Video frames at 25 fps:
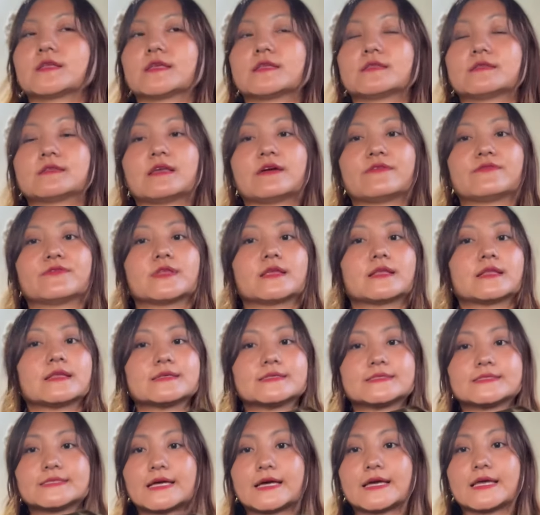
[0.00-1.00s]
definitely
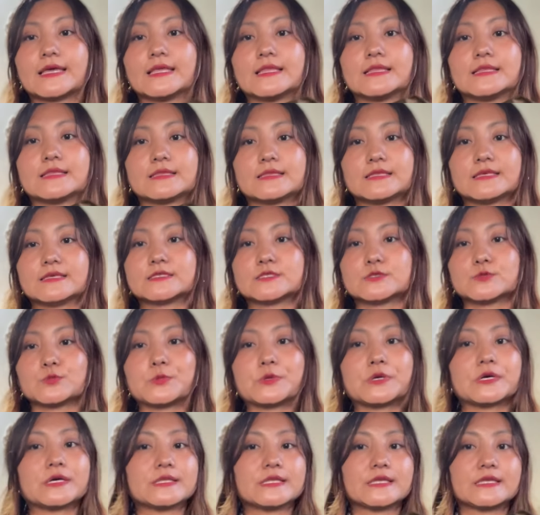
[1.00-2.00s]
style this
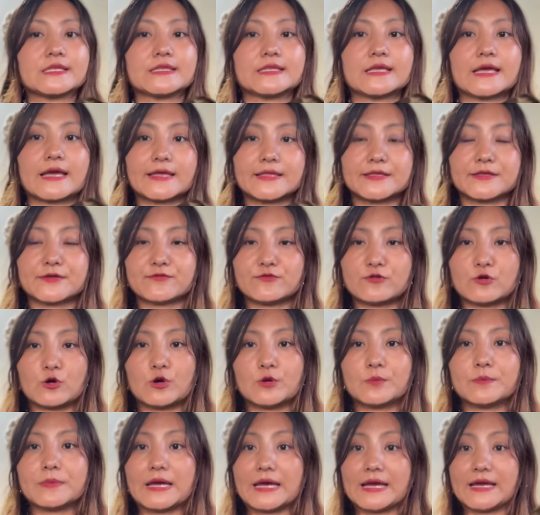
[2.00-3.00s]
one in any
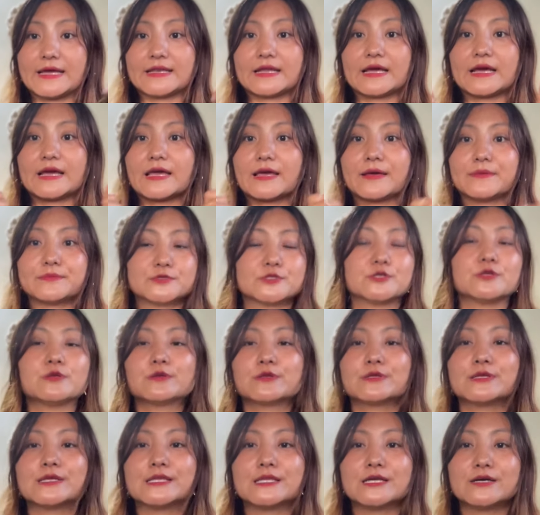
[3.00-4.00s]
form, and I
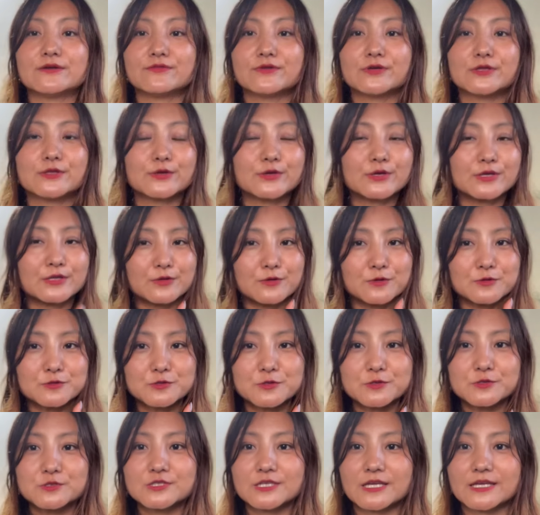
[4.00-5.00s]
absolutely love it. You can also
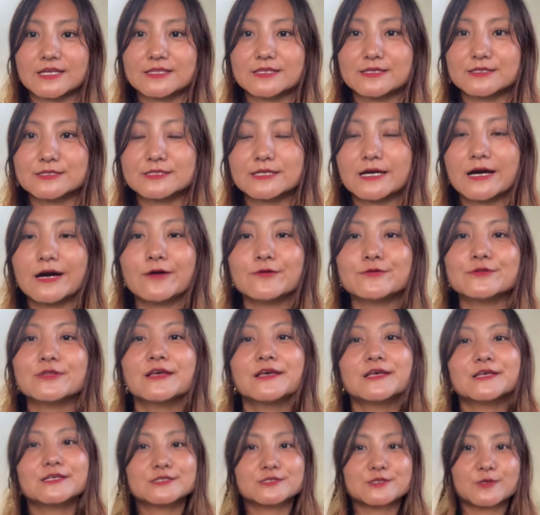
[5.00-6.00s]
check this out.
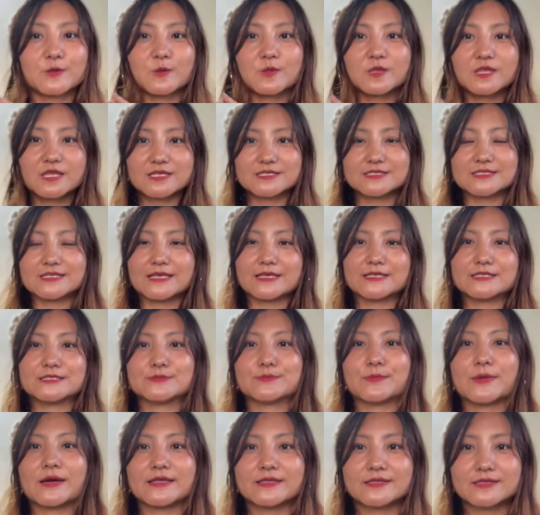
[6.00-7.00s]
So this is
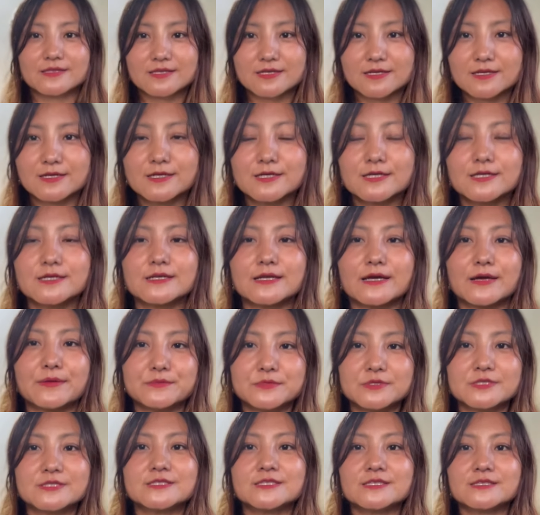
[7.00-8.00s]
my third
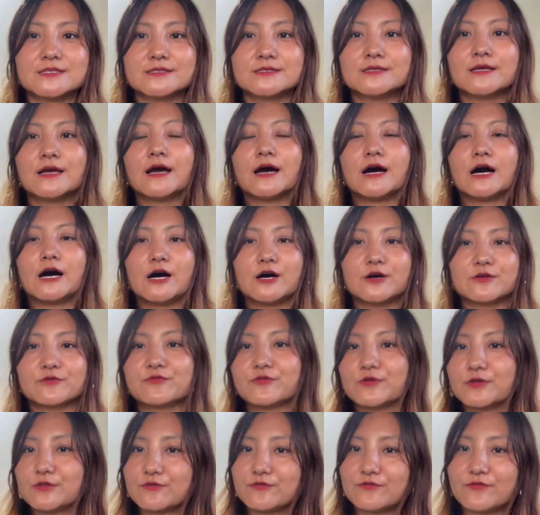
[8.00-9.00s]
Amazon
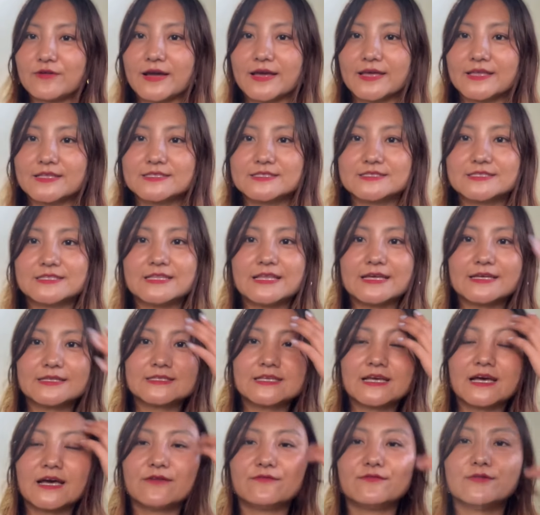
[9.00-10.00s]
outfit finds. Let's have